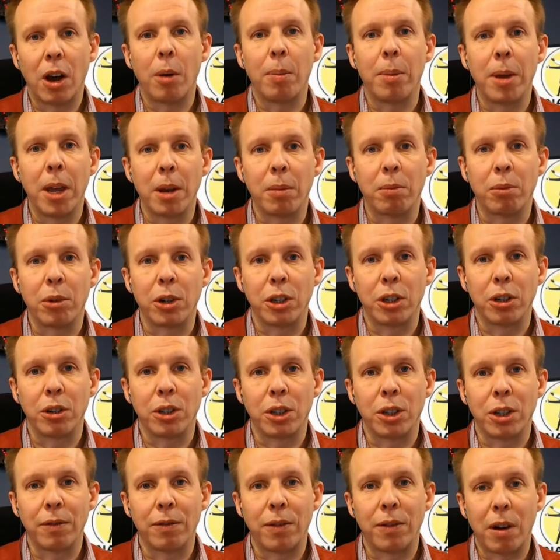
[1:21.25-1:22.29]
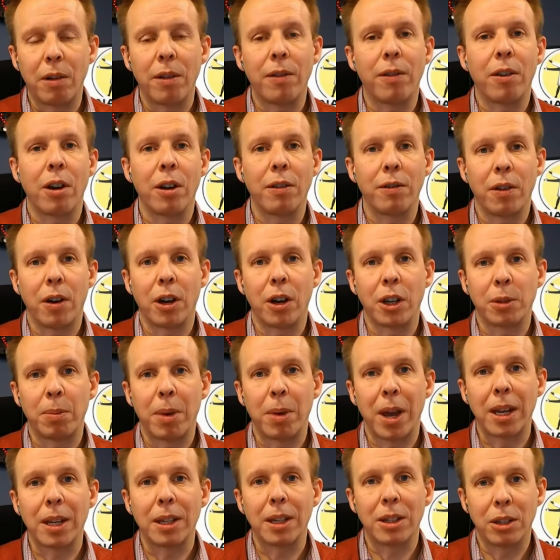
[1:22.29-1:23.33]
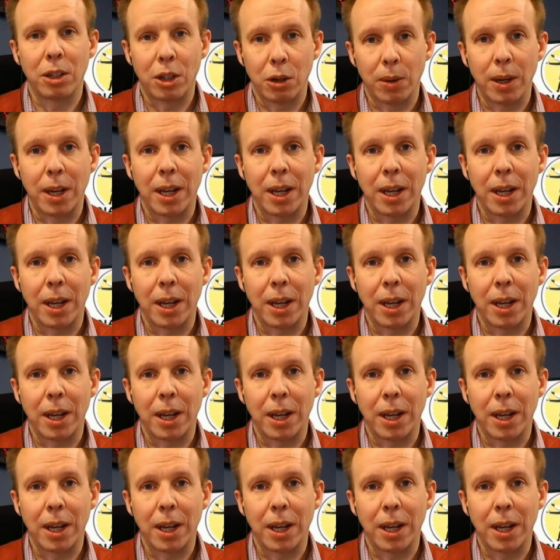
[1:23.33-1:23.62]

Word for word: are being produced at very, very fast pace,